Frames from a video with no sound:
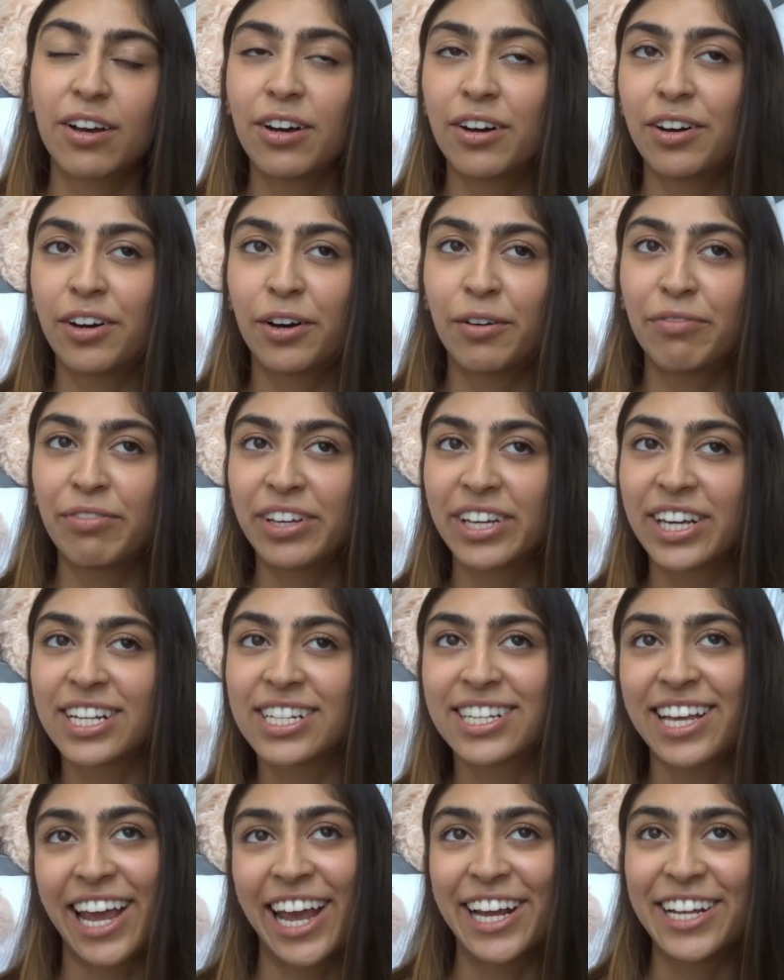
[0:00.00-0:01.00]
oh, hopefully it
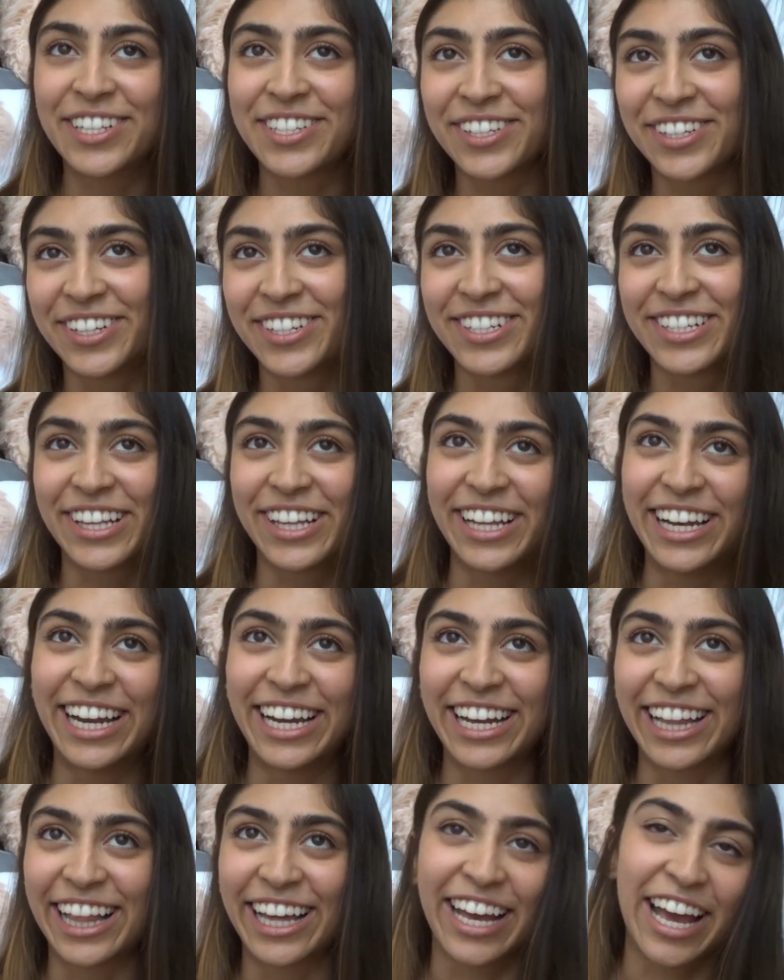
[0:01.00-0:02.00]
gets canceled so then I
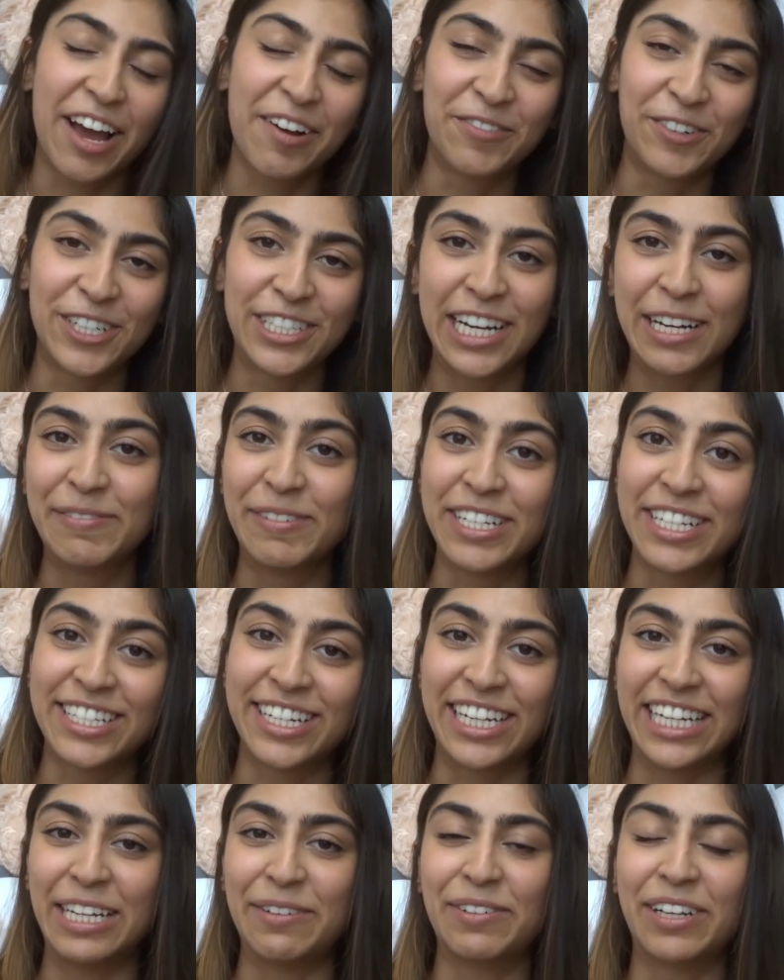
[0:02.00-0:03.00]
could like have more time to study.